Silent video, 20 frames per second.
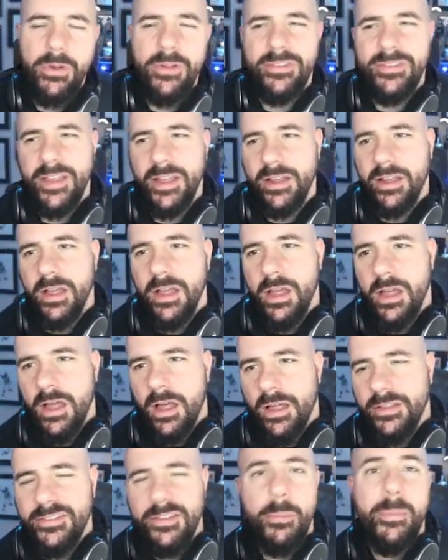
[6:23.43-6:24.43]
going to take
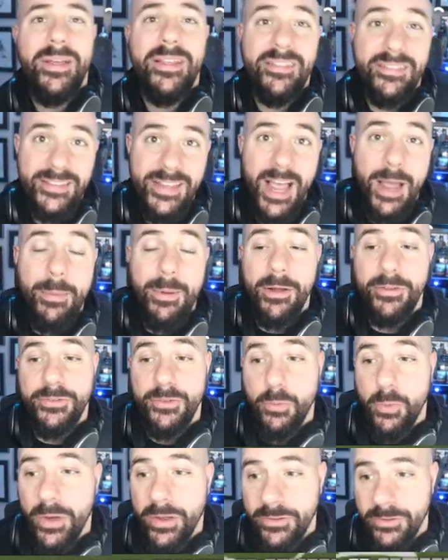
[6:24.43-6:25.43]
some of his timeouts
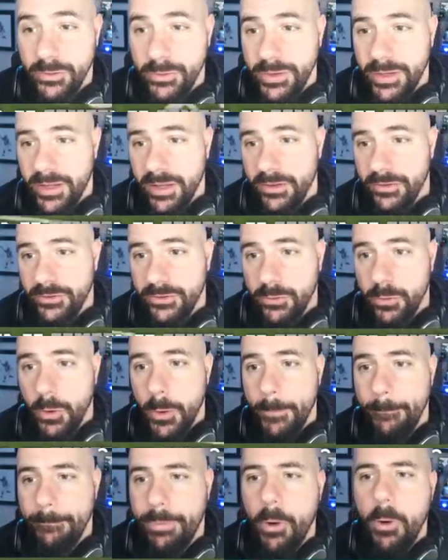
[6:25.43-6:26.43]
away so he can't score.
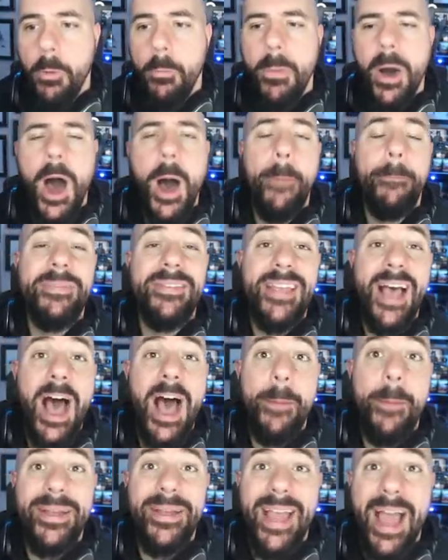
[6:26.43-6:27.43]
Boom, up
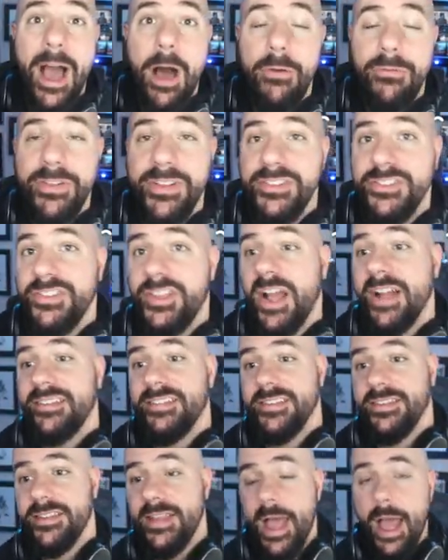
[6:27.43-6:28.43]
top, Calvin
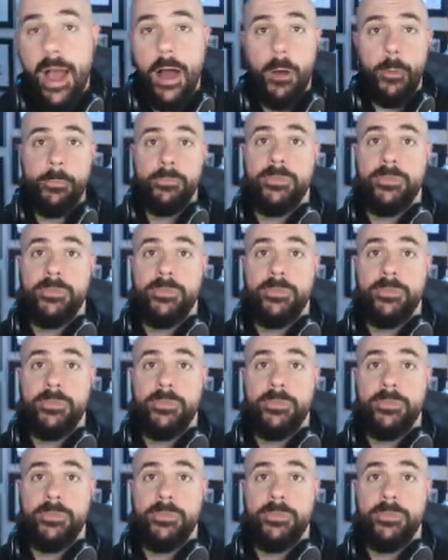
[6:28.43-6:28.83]
Johnson. Now,